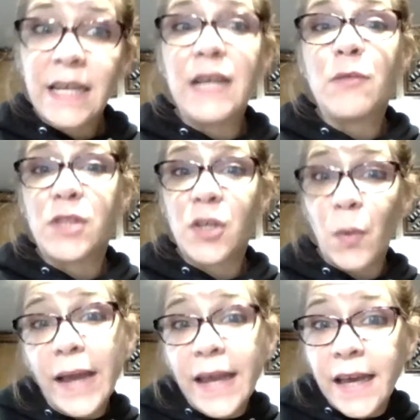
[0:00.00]
It was
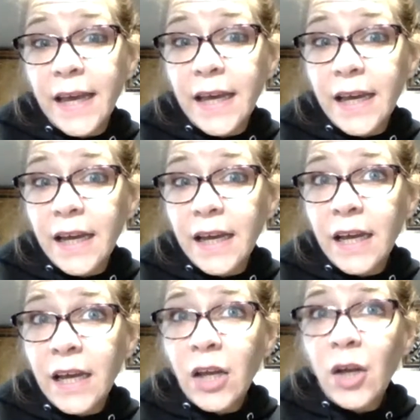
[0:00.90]
quick.
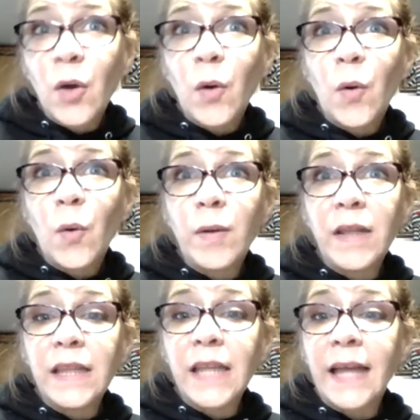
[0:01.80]

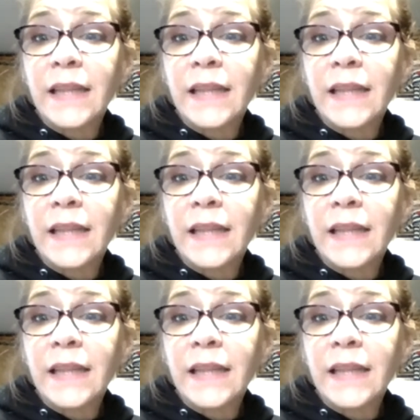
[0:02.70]
I